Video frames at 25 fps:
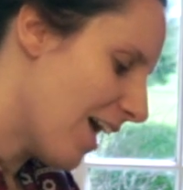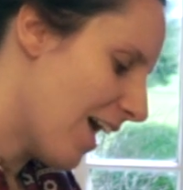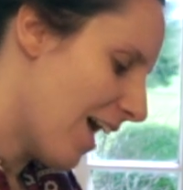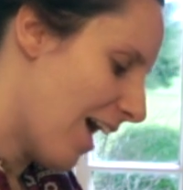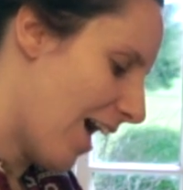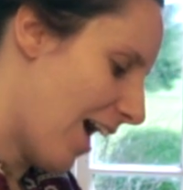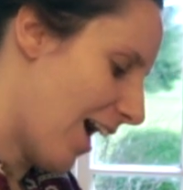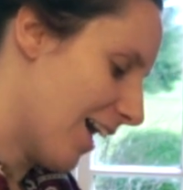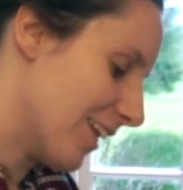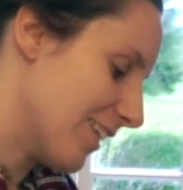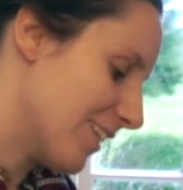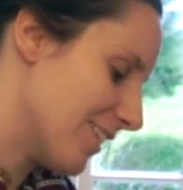
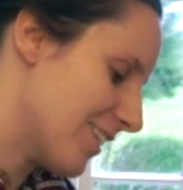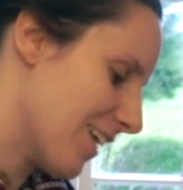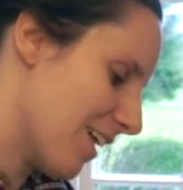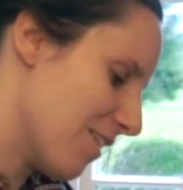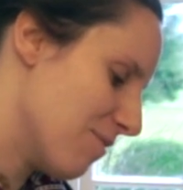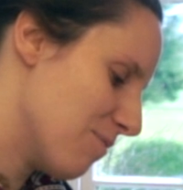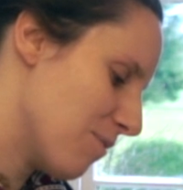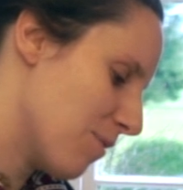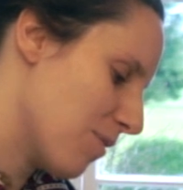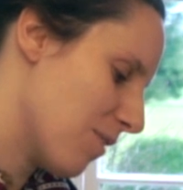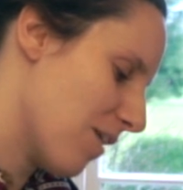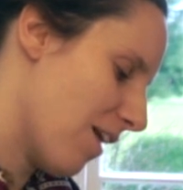And
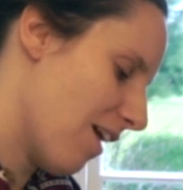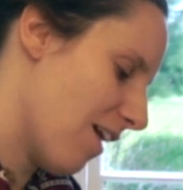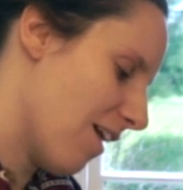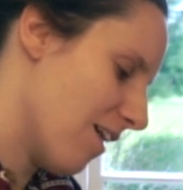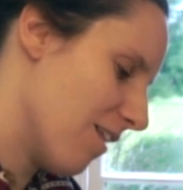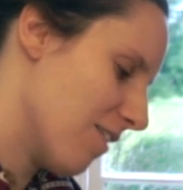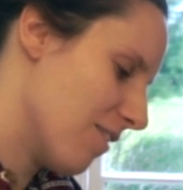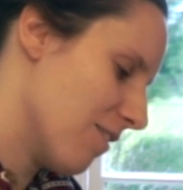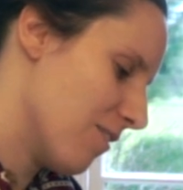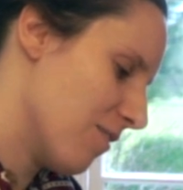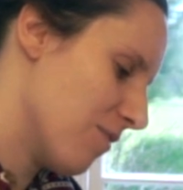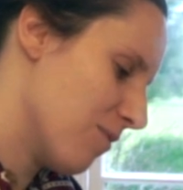
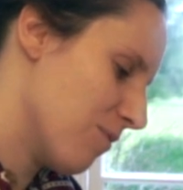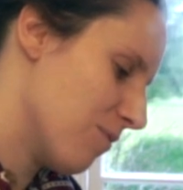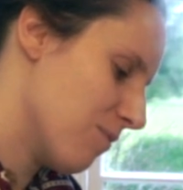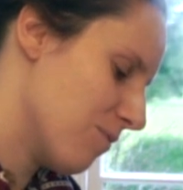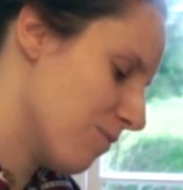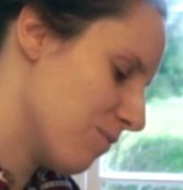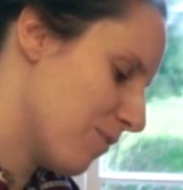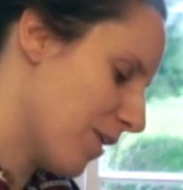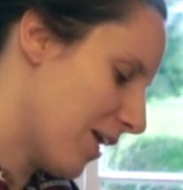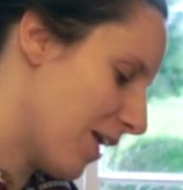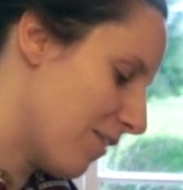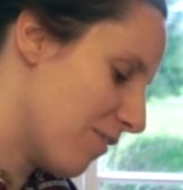
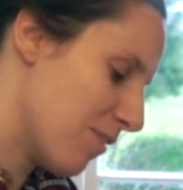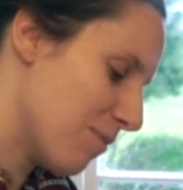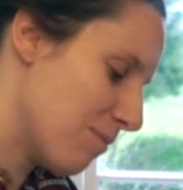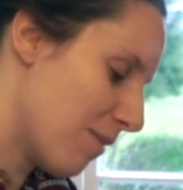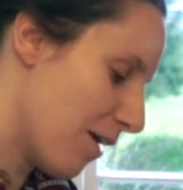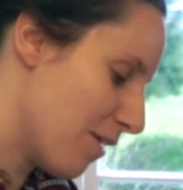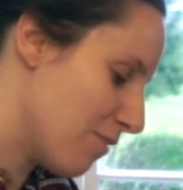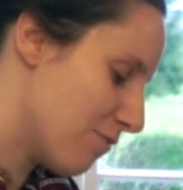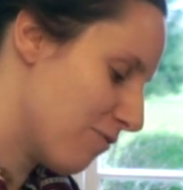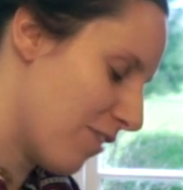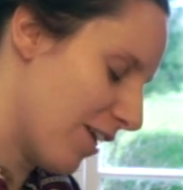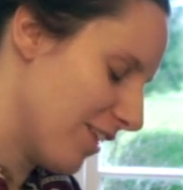whenever
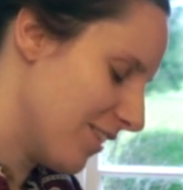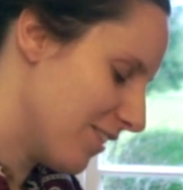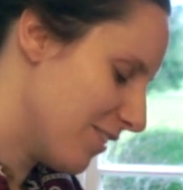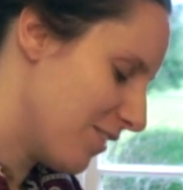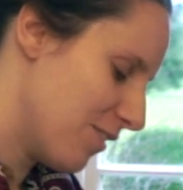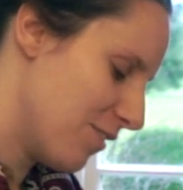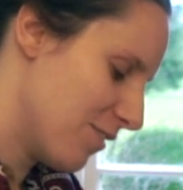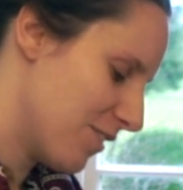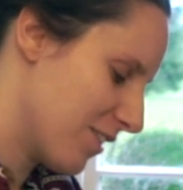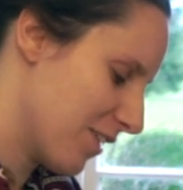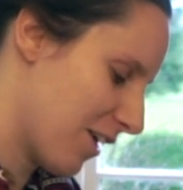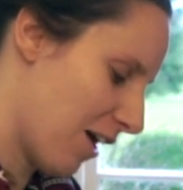my friends
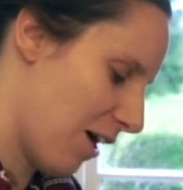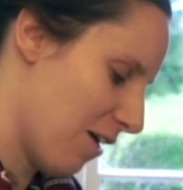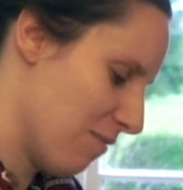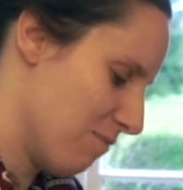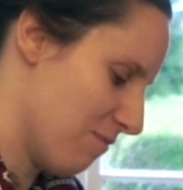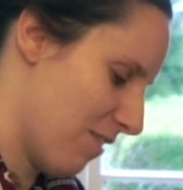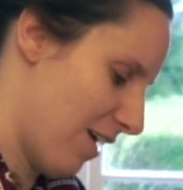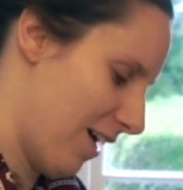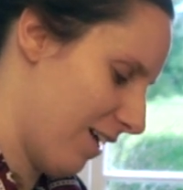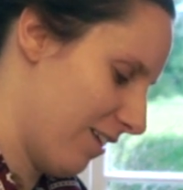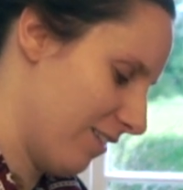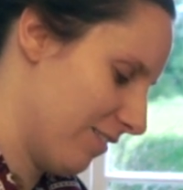used to come
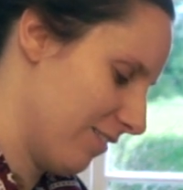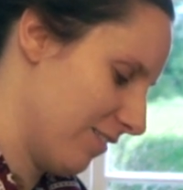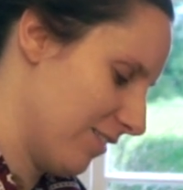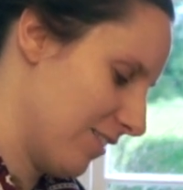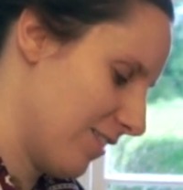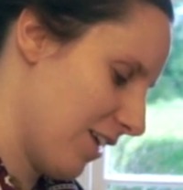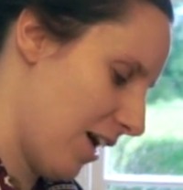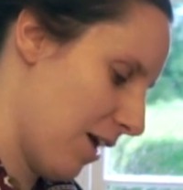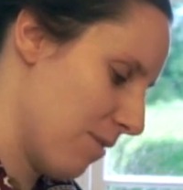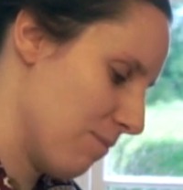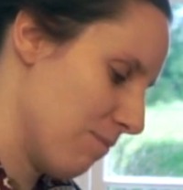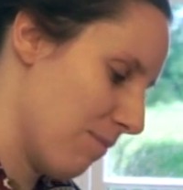round,
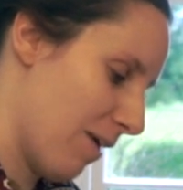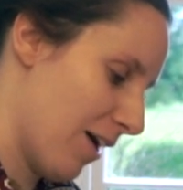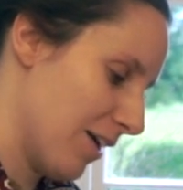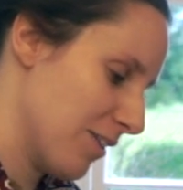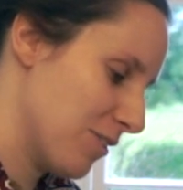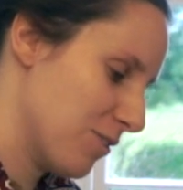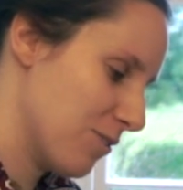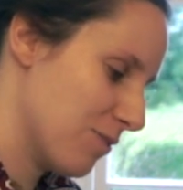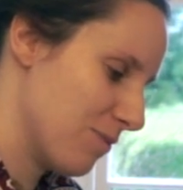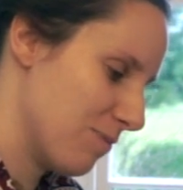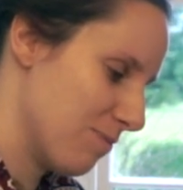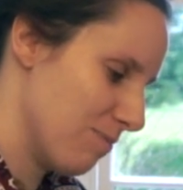
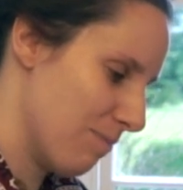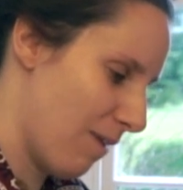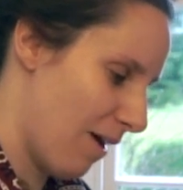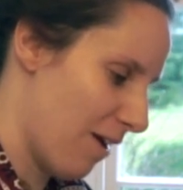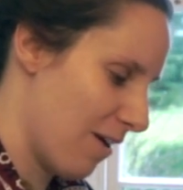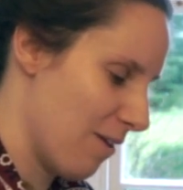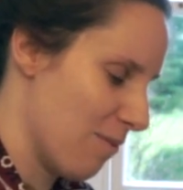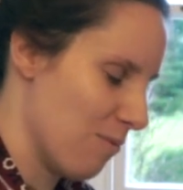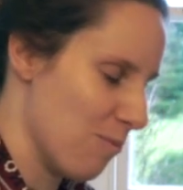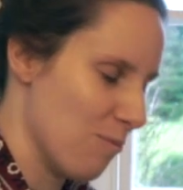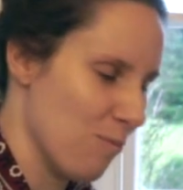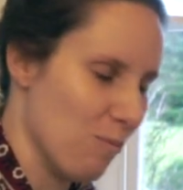
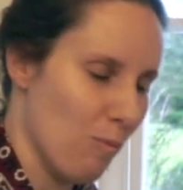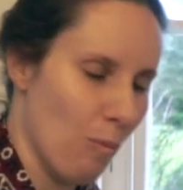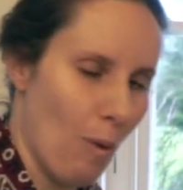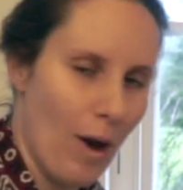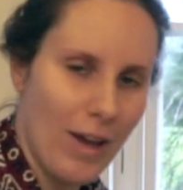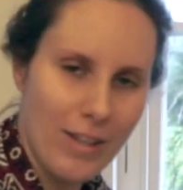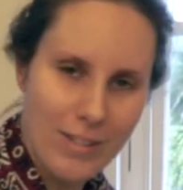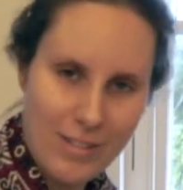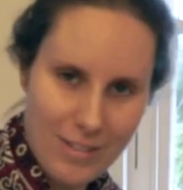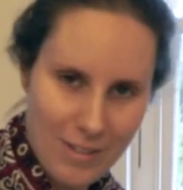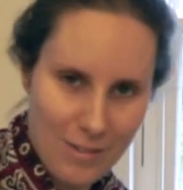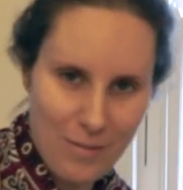my
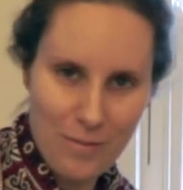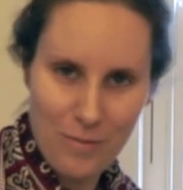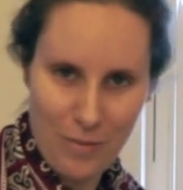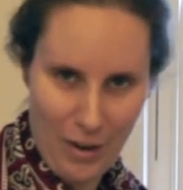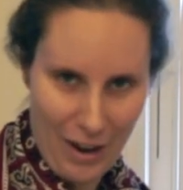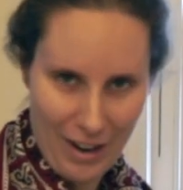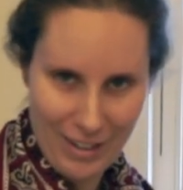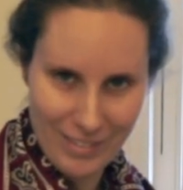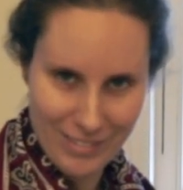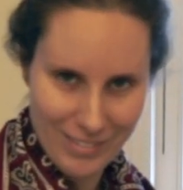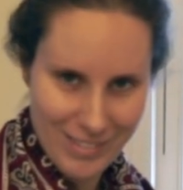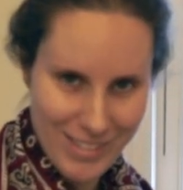Western
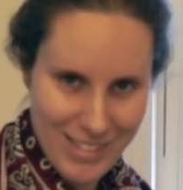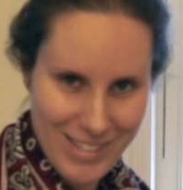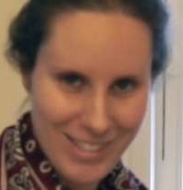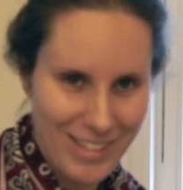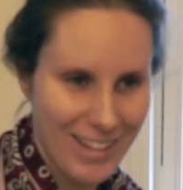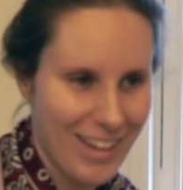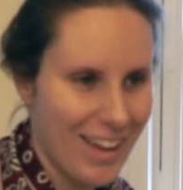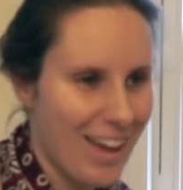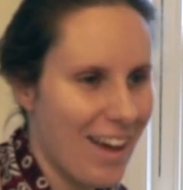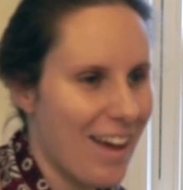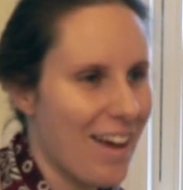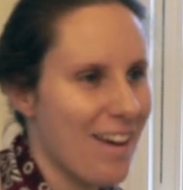friends
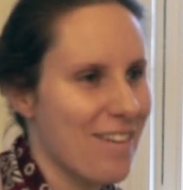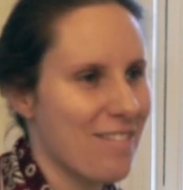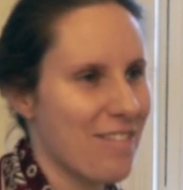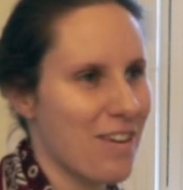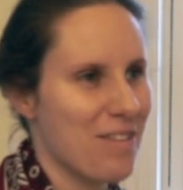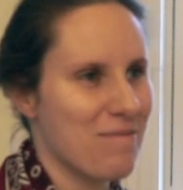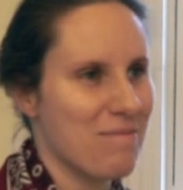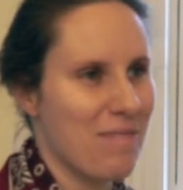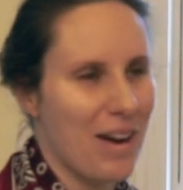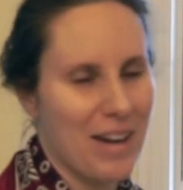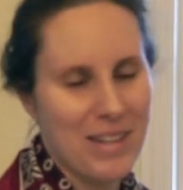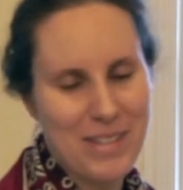
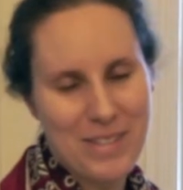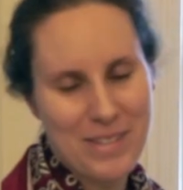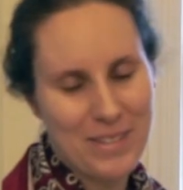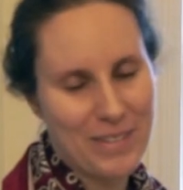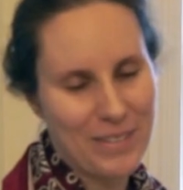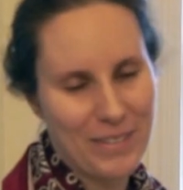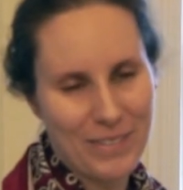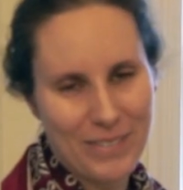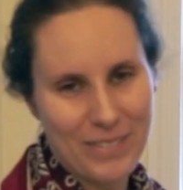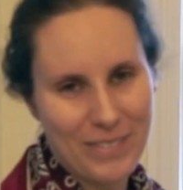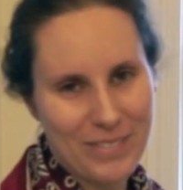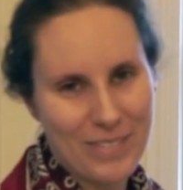from my
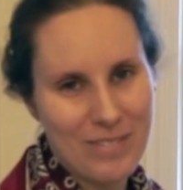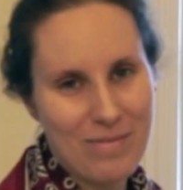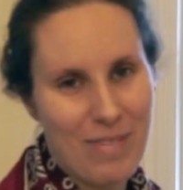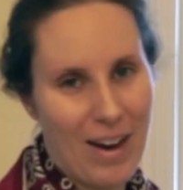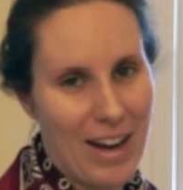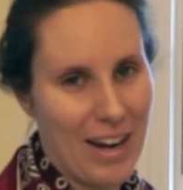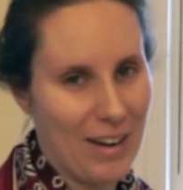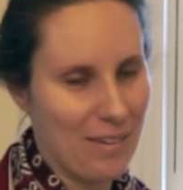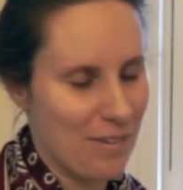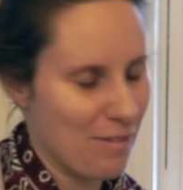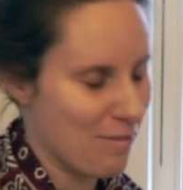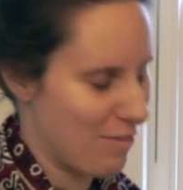school, my
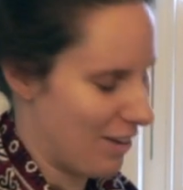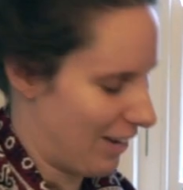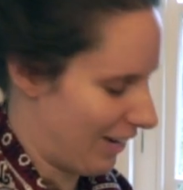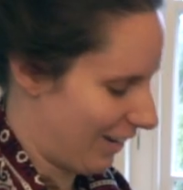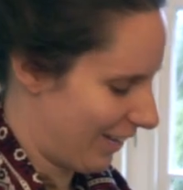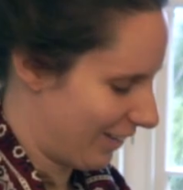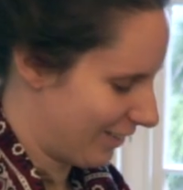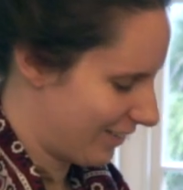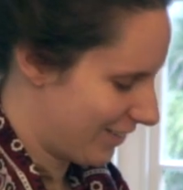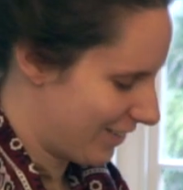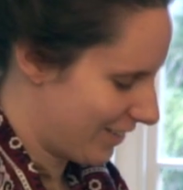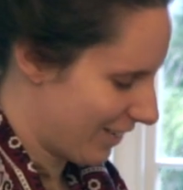little
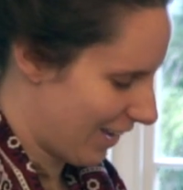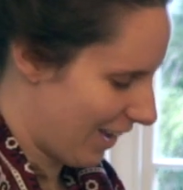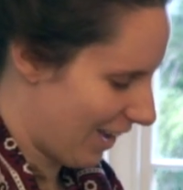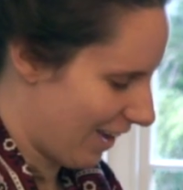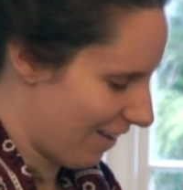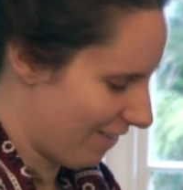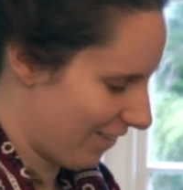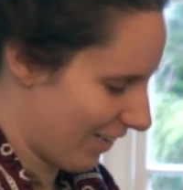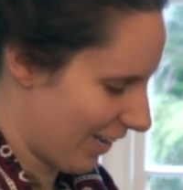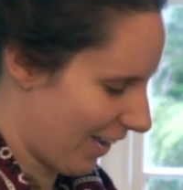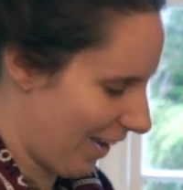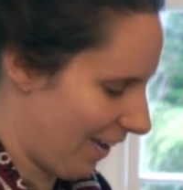village
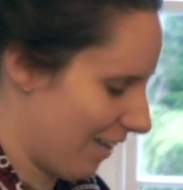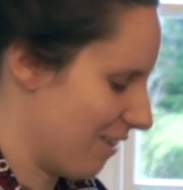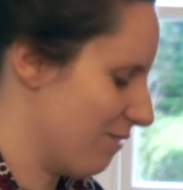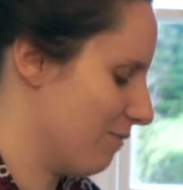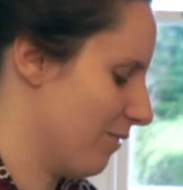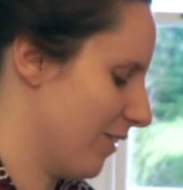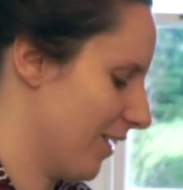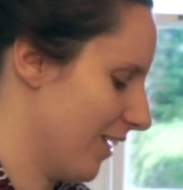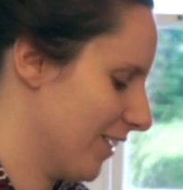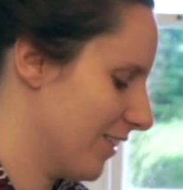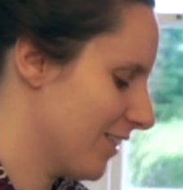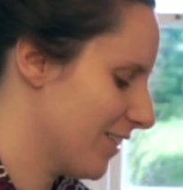here in
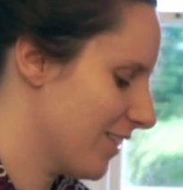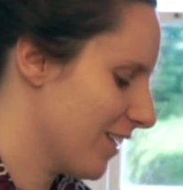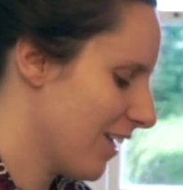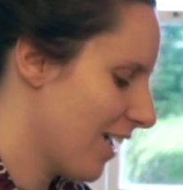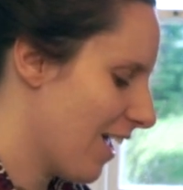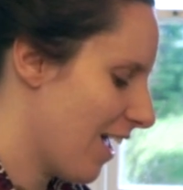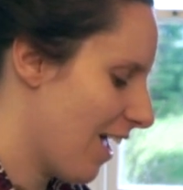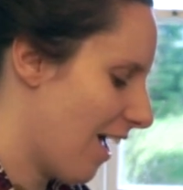Cambridge,